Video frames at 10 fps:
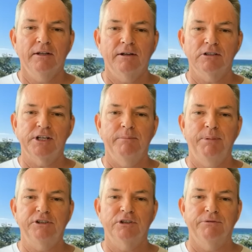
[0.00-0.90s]
going to see
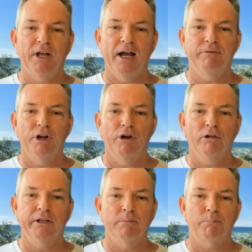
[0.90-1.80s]
pictures of David
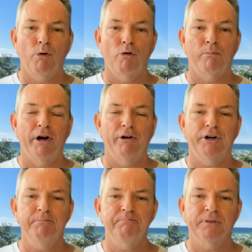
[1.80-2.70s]
Hurley and Paul
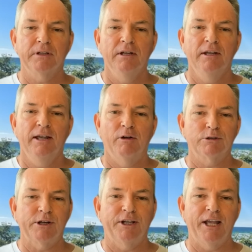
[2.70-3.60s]
Brereton, and
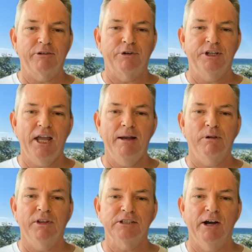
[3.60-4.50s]
also Catherine
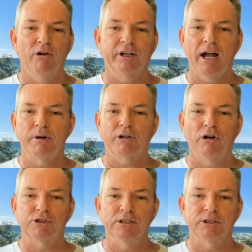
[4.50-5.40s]
Campbell, and that's how I come
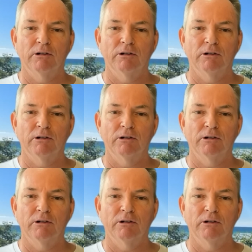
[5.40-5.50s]
across this.